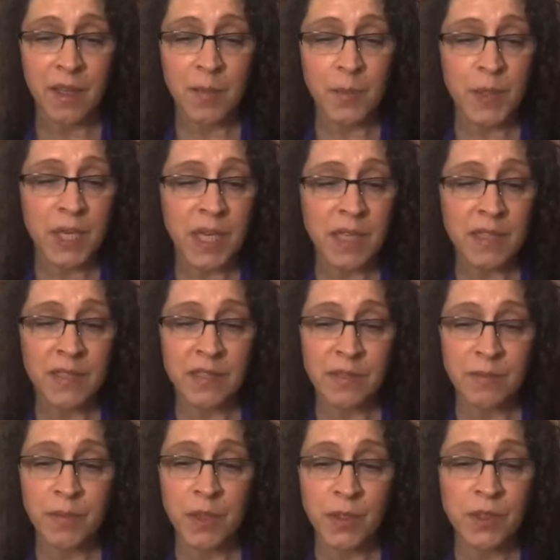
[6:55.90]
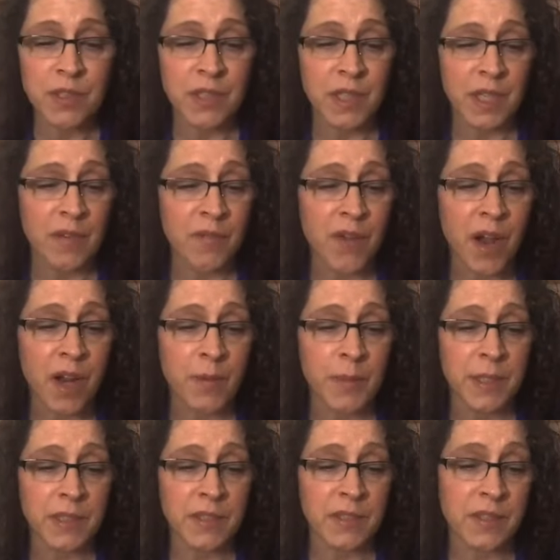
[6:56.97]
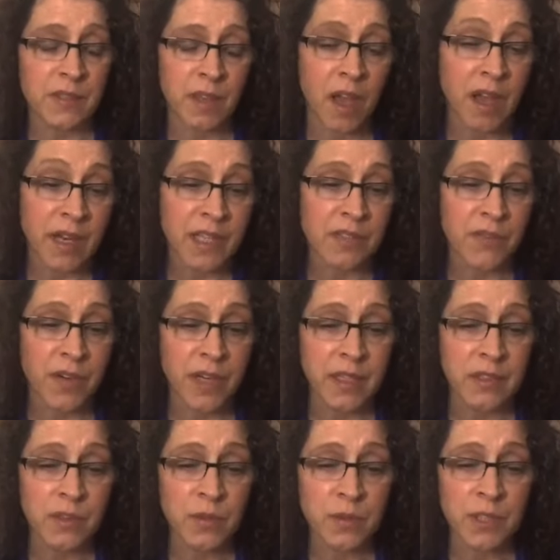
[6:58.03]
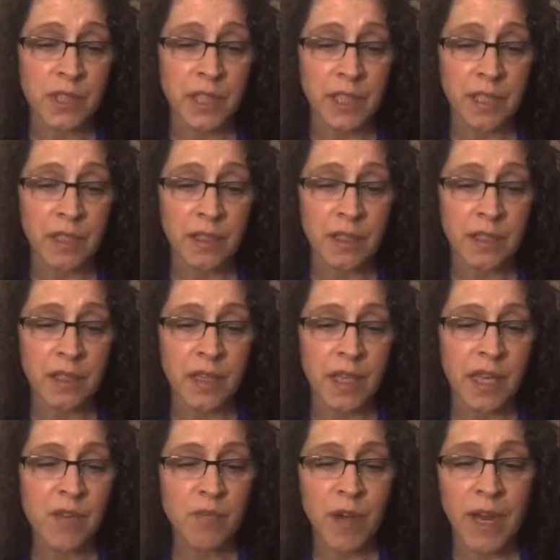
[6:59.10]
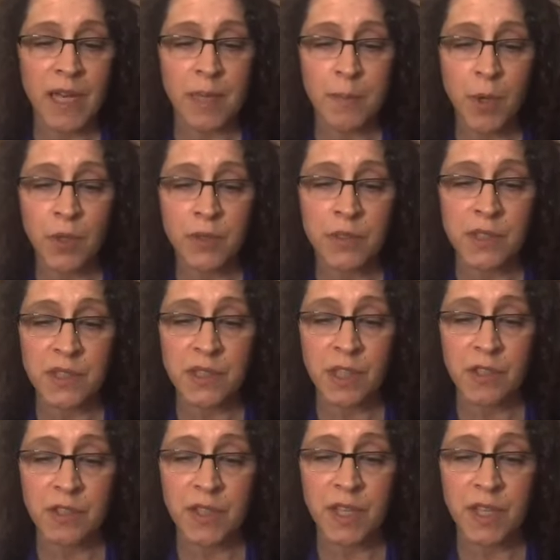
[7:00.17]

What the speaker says: But he's good in environments that I'd find daunting. He rarely ponders such